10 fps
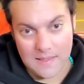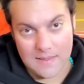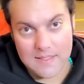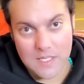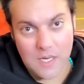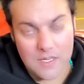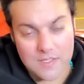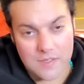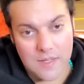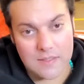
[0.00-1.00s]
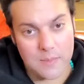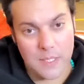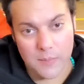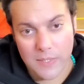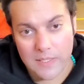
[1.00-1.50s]
This cigar has turned out to be
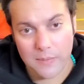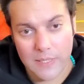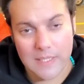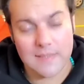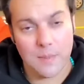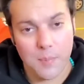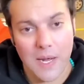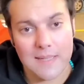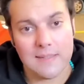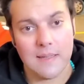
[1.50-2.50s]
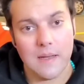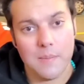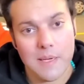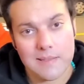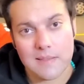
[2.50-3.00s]
a really, really surprising,
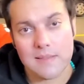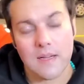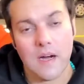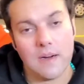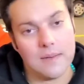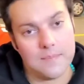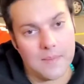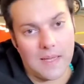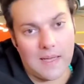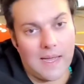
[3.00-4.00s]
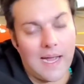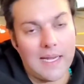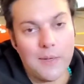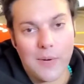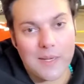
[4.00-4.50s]
amazing cigar. I
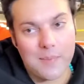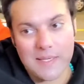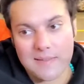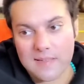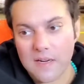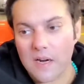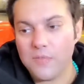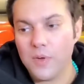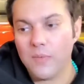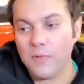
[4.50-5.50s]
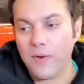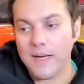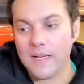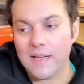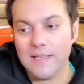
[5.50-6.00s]
highly recommend this cigar if you ever
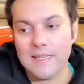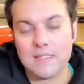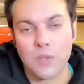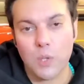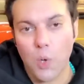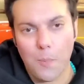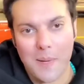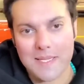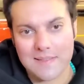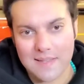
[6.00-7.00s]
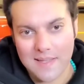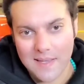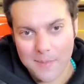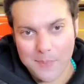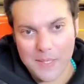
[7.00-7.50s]
find a Calixto Lopez
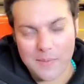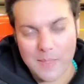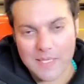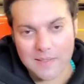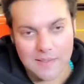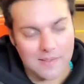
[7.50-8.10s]
Pyramid.